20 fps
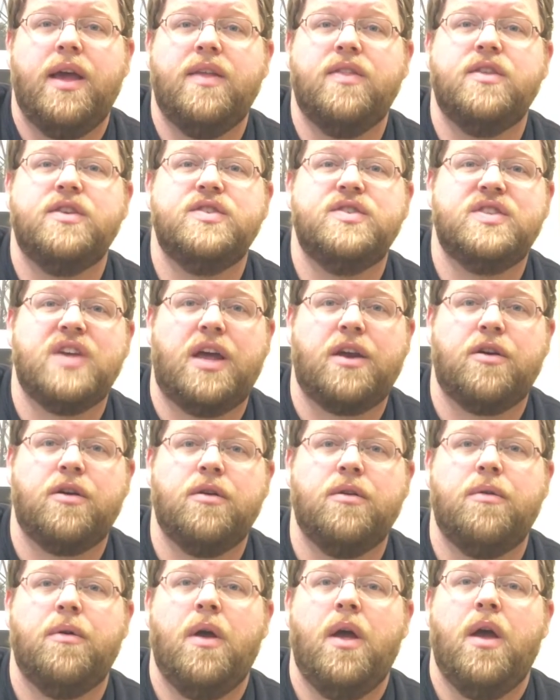In the
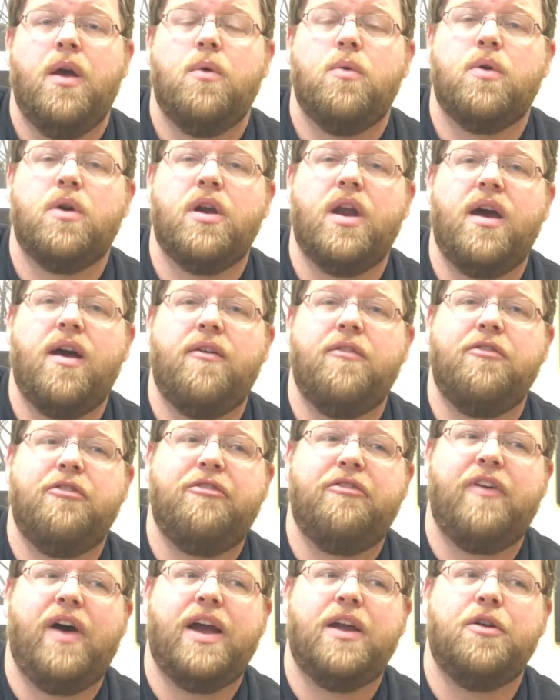center, we're going to
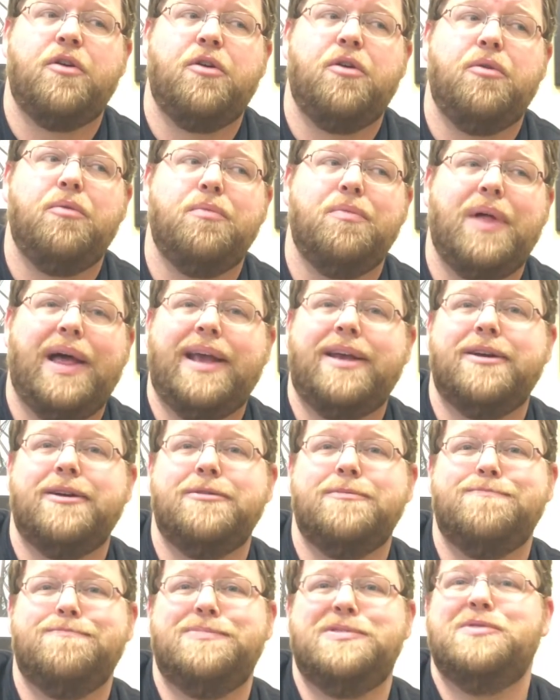have a final,
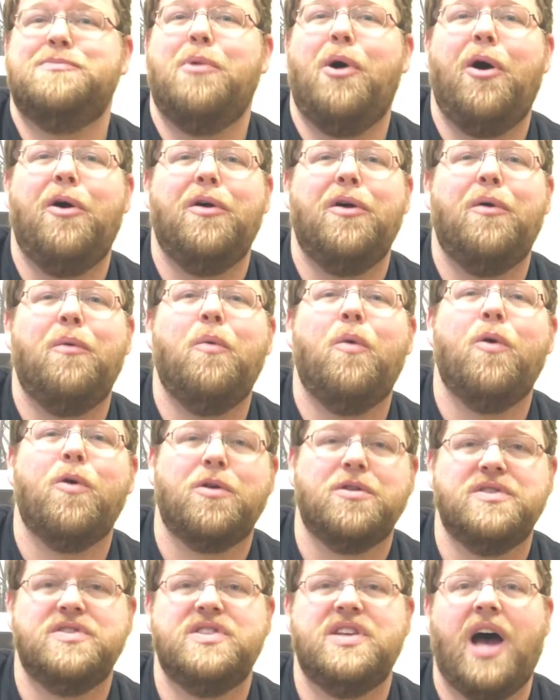like a small
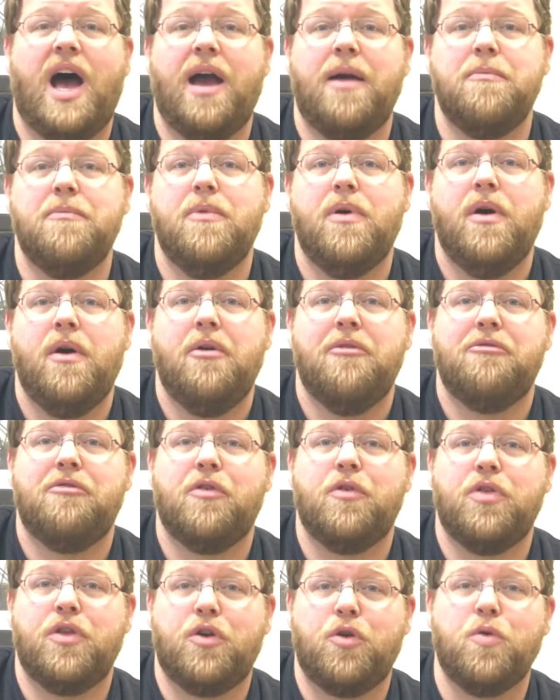awards time
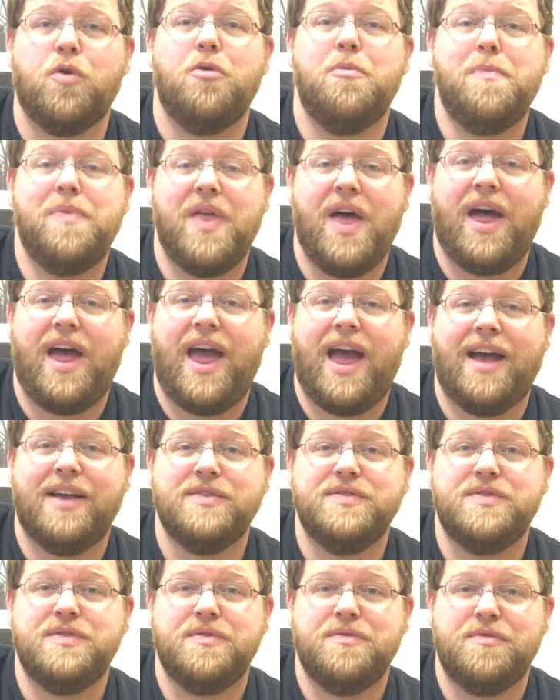for the group that
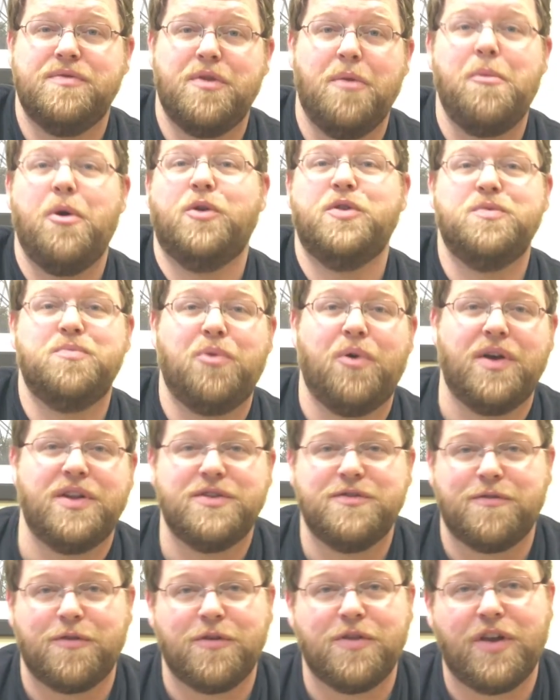has the most
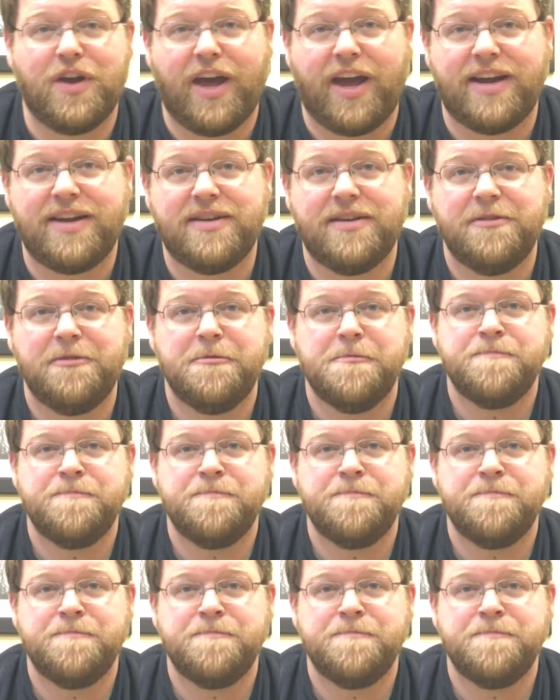points for the night.